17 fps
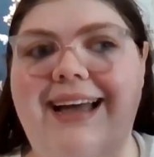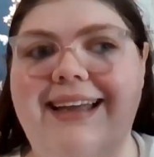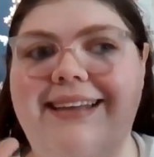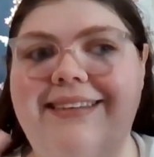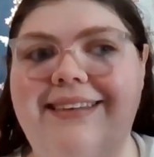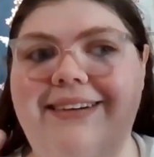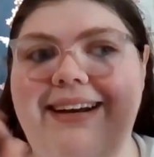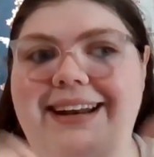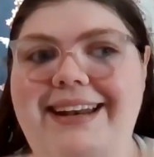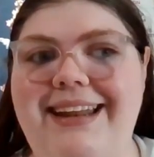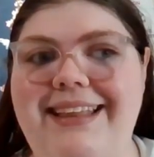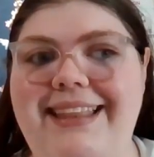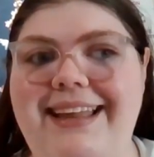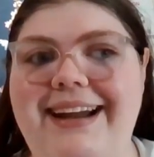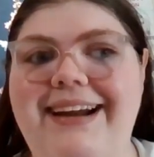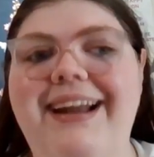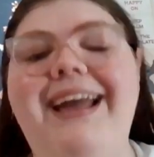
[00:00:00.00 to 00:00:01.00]
You see what I did
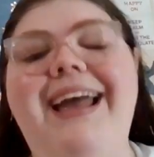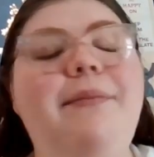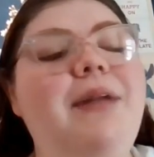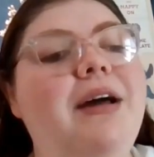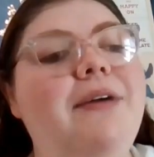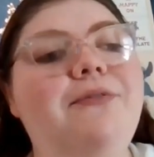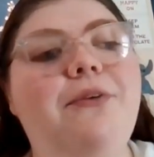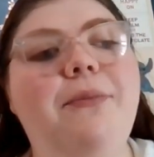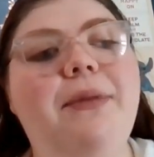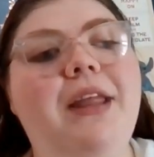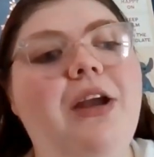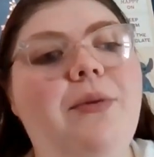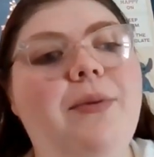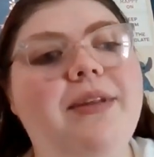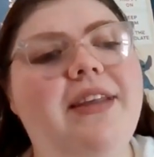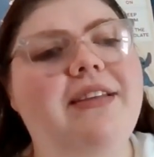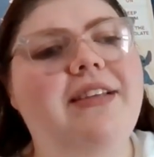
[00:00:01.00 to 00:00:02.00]
there? I'm not familiar
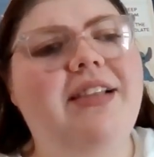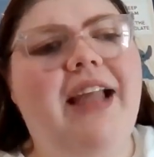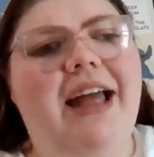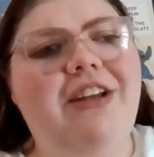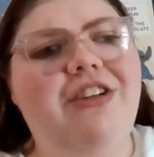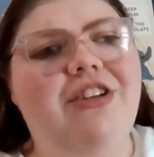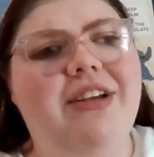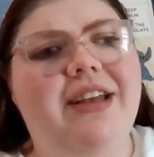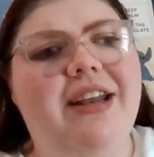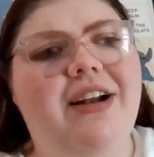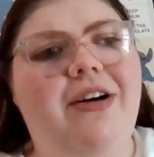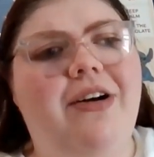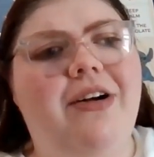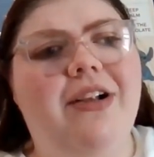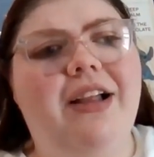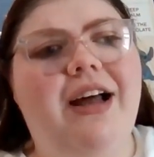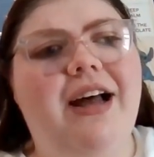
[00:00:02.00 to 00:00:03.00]
with this legend at all.